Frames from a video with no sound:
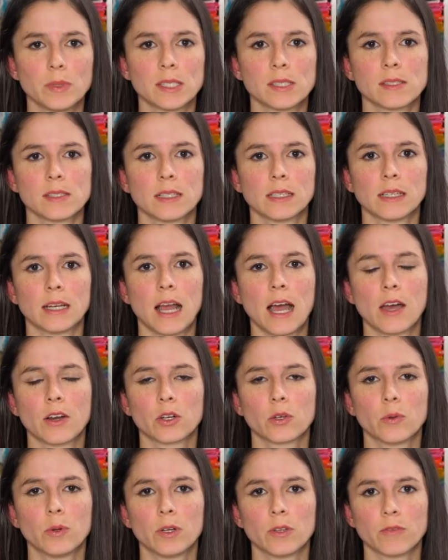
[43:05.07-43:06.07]
missed it, how
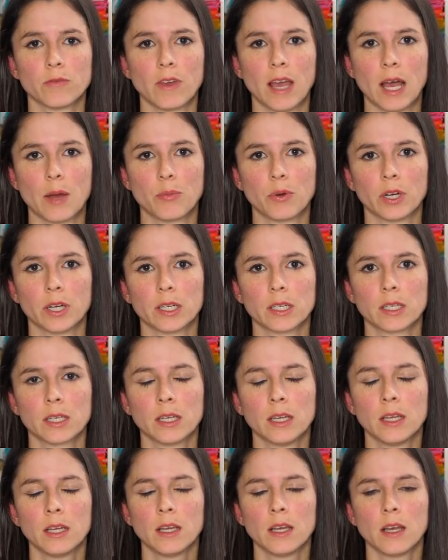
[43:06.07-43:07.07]
to quilt fabric
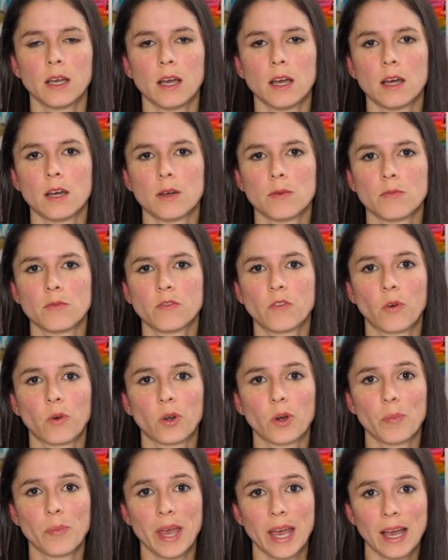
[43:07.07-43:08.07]
um,
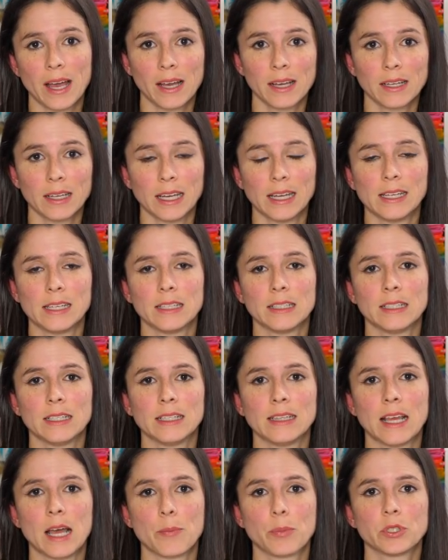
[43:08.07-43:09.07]
for a bag and
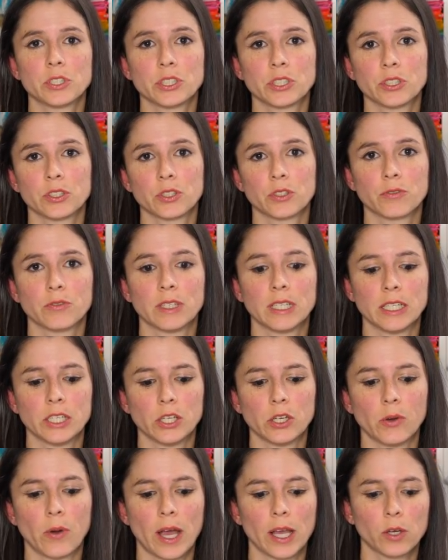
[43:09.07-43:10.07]
in that particular
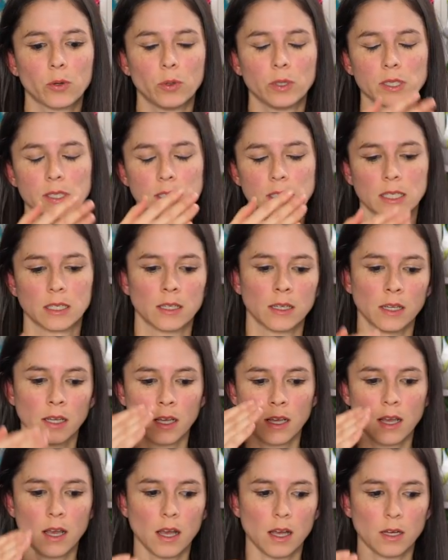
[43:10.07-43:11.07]
video I quilted
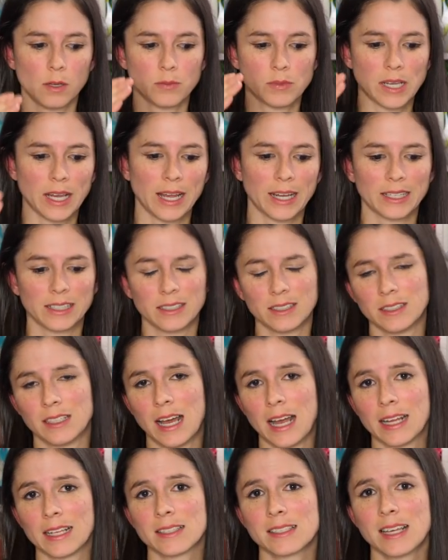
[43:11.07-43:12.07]
um, diagonal
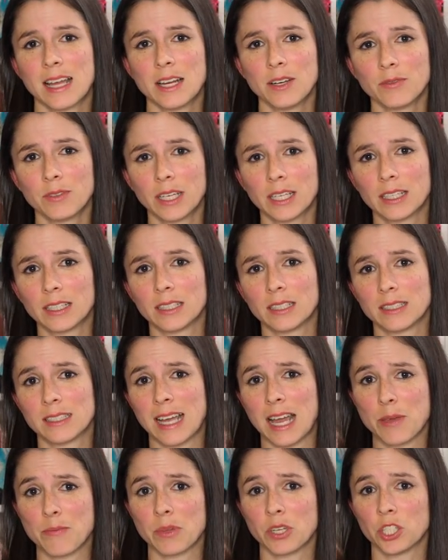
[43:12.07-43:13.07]
lines, kind of like a
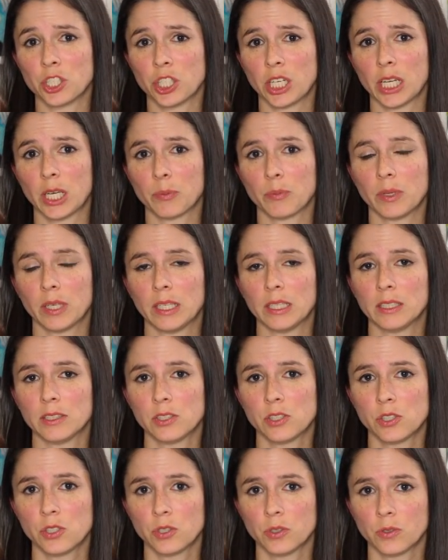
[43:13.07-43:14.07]
diamond shape
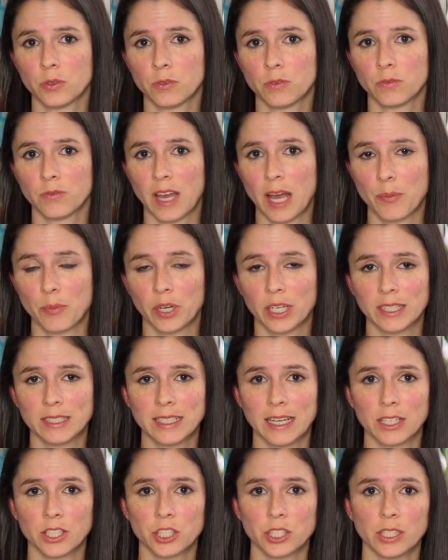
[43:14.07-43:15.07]
into fabric
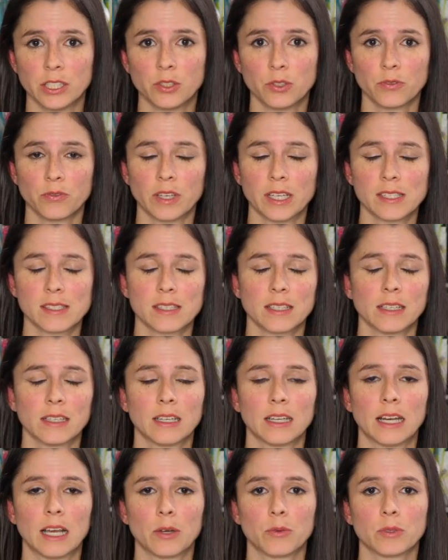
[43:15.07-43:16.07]
attached to
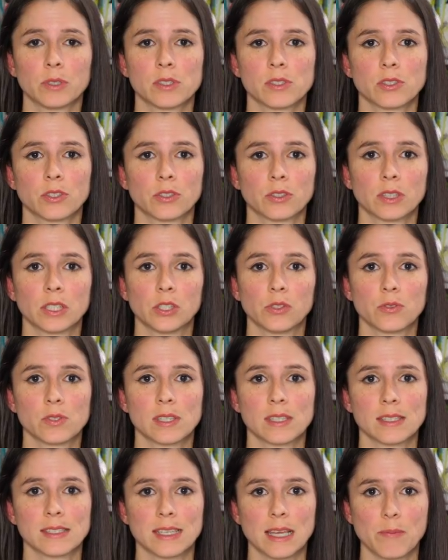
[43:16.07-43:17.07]
interfacing, and I would certainly use
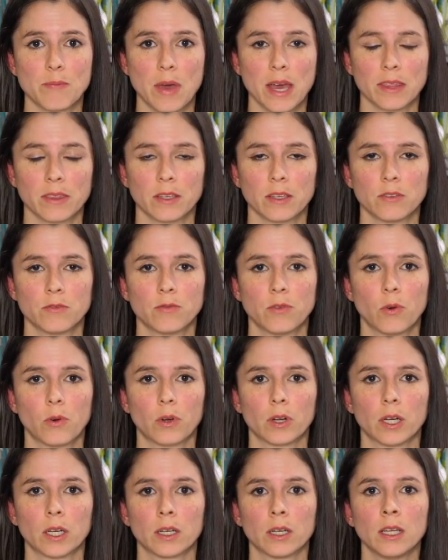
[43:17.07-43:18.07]
the same method
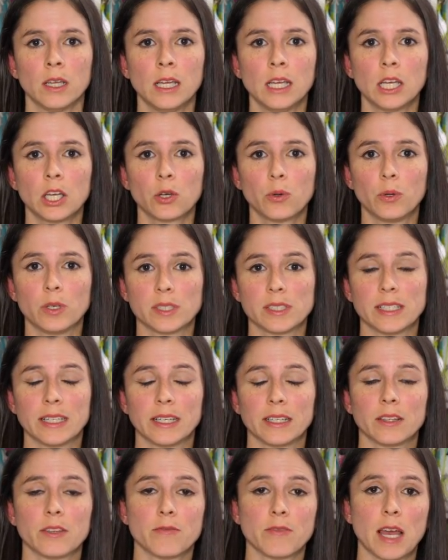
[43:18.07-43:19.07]
for
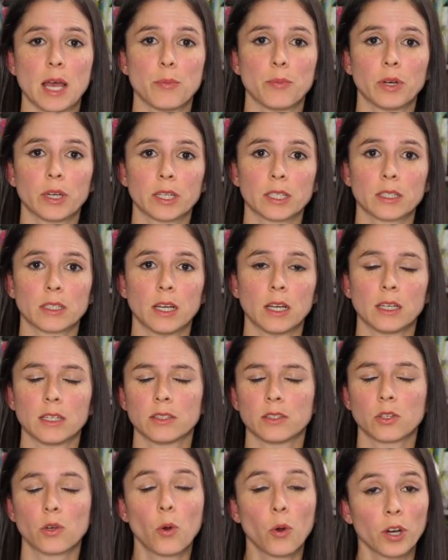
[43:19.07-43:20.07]
quilting the fabric,
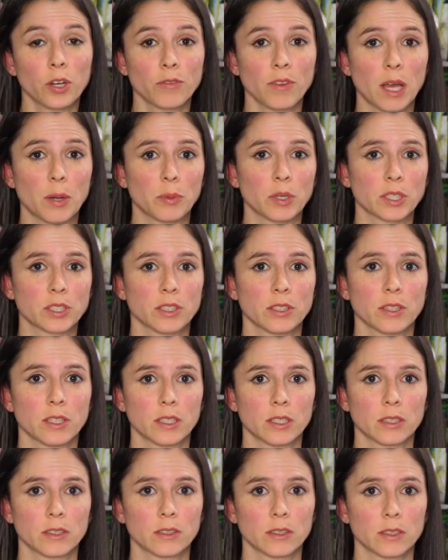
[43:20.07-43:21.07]
uh, the cork fabric to
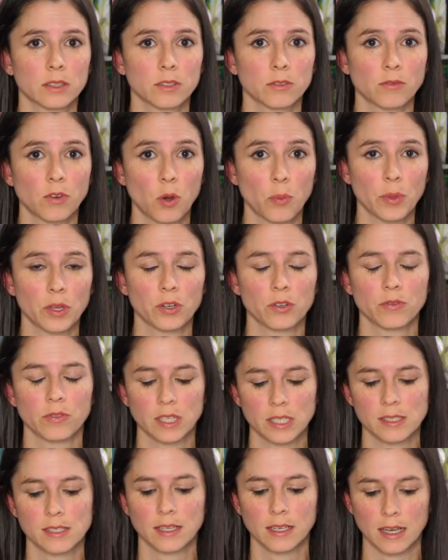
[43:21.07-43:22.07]
the, the foam
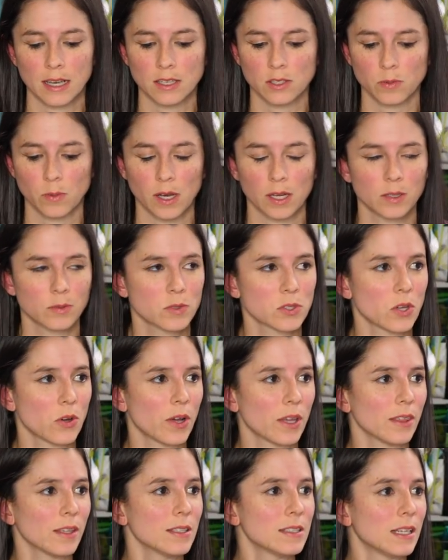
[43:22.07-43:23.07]
interfacing as well. So
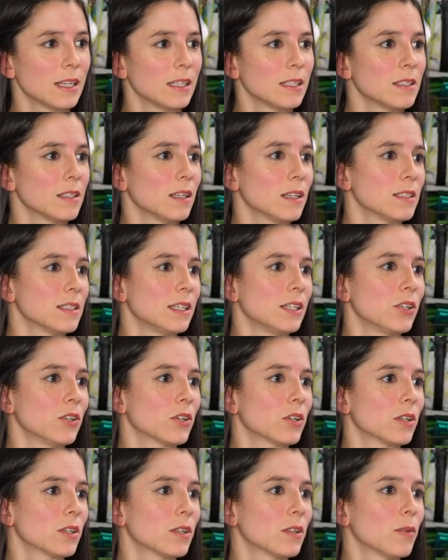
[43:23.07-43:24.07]
I think Danny, Danny.
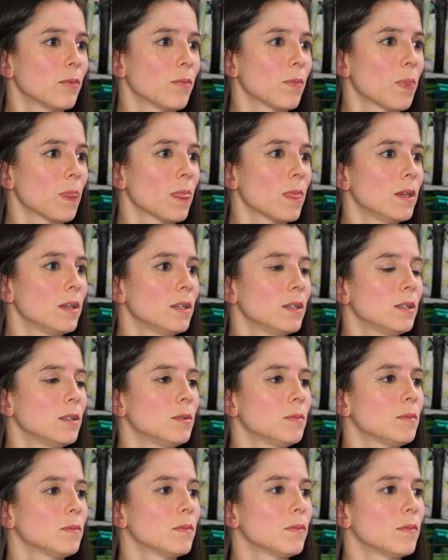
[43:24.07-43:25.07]
So people want to see
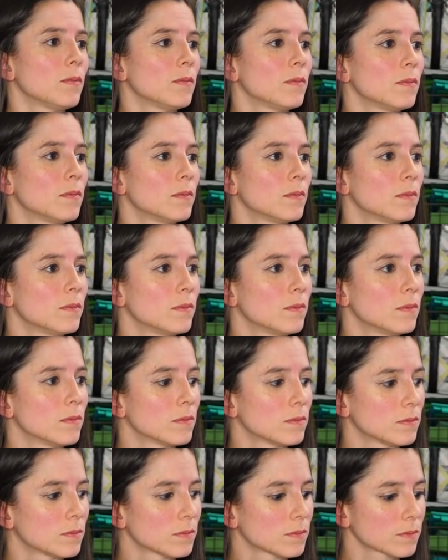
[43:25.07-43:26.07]
your uh, Rockstar bag
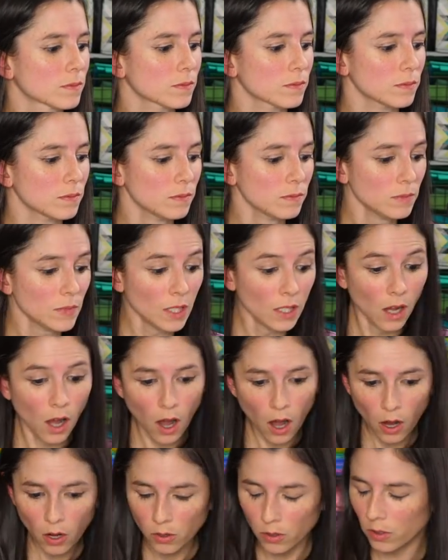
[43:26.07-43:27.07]
back there. They want to know what it
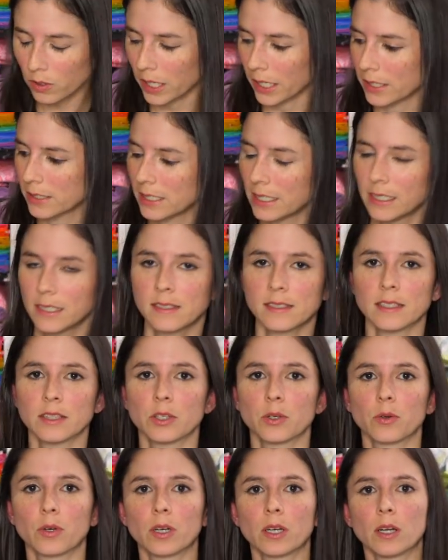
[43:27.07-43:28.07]
was. Oh, okay. Danny said
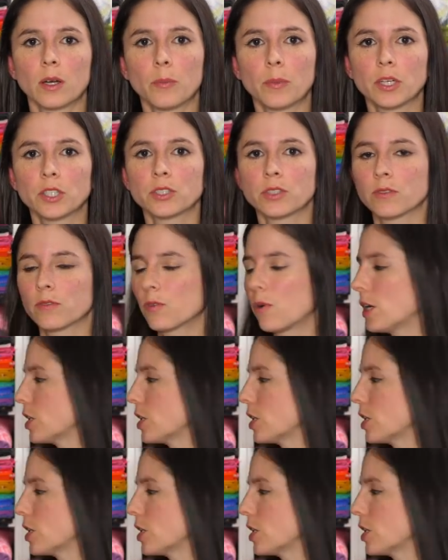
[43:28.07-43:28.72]
there were a bunch of